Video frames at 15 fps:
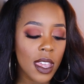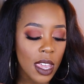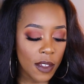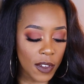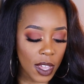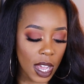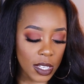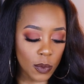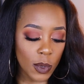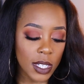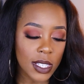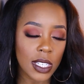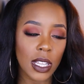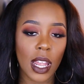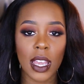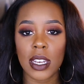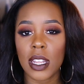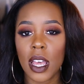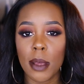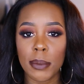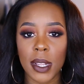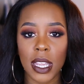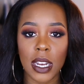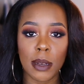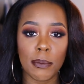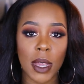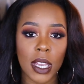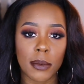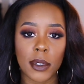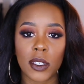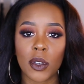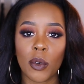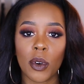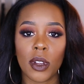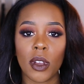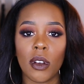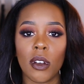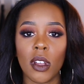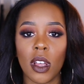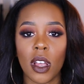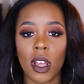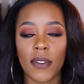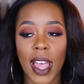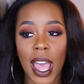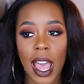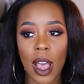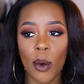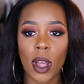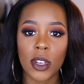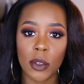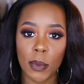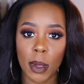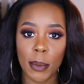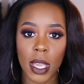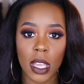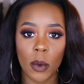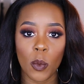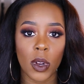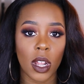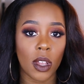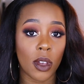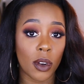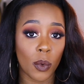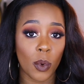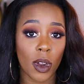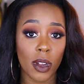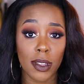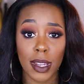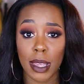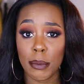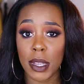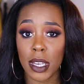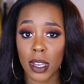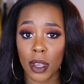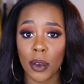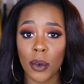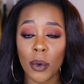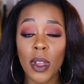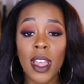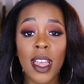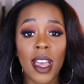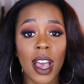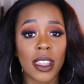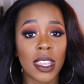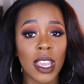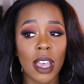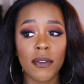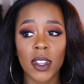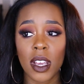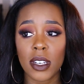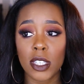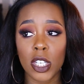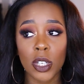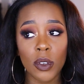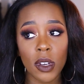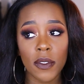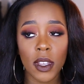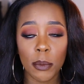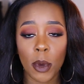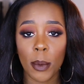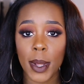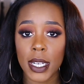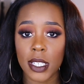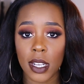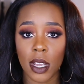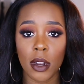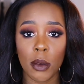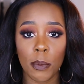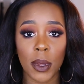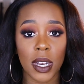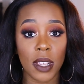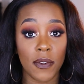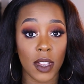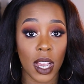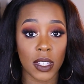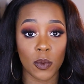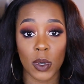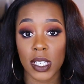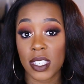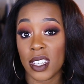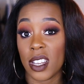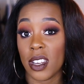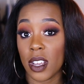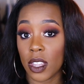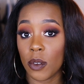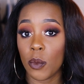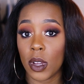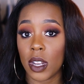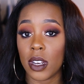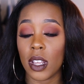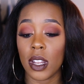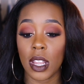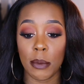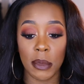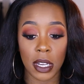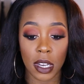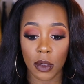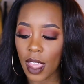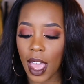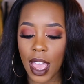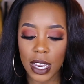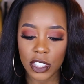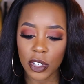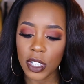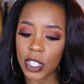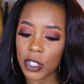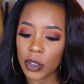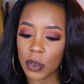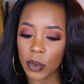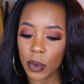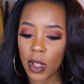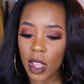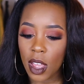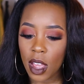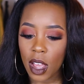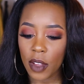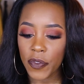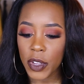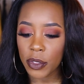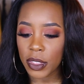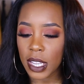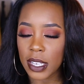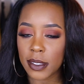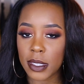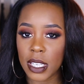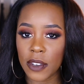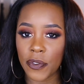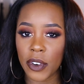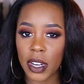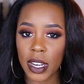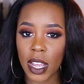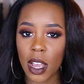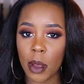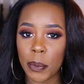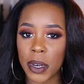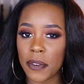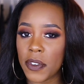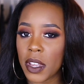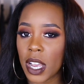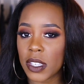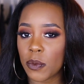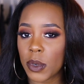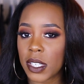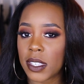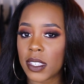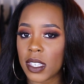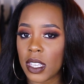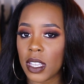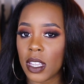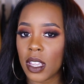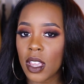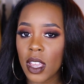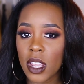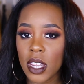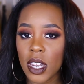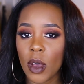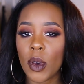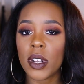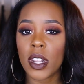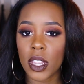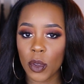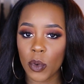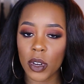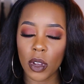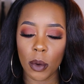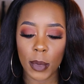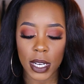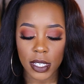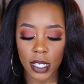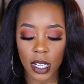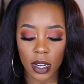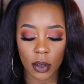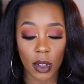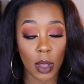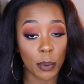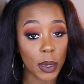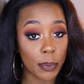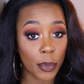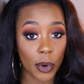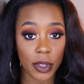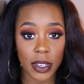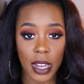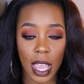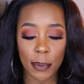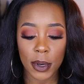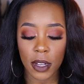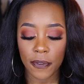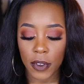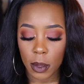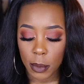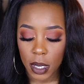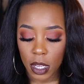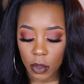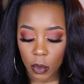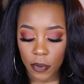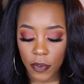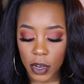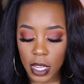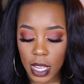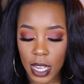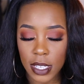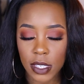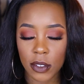If you guys want to see like an updated makeup tutorial of how I do my makeup when I go to work, let me know. I think I've done two of them on my channel, but if you guys want to see another one, let me know. I actually do a few things different now, but if you guys want to see, you know, another one on my channel, I'll be more than happy to film another one for you you guys.